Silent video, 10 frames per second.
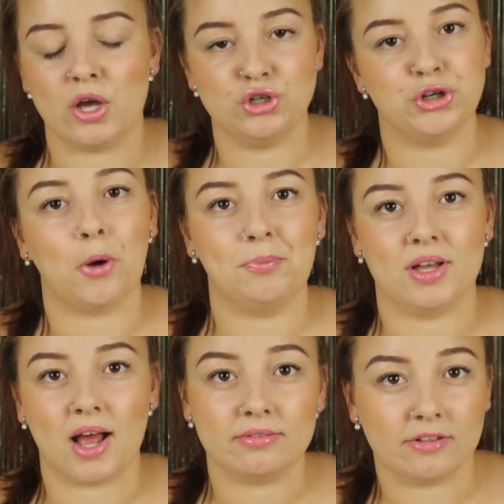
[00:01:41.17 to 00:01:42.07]
a job
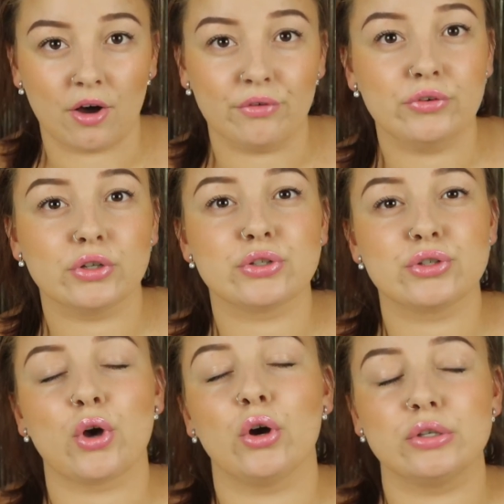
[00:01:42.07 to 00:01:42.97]
that I loved
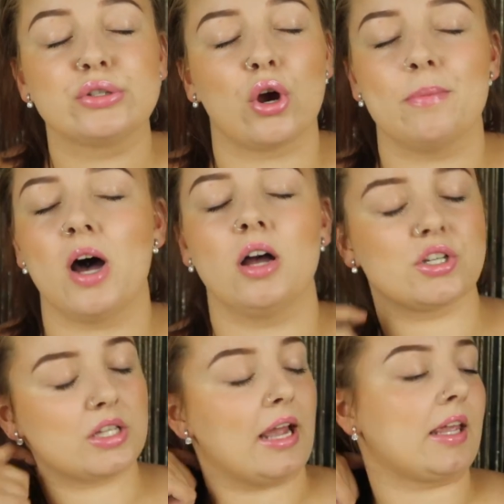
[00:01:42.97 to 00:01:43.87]
so, so much.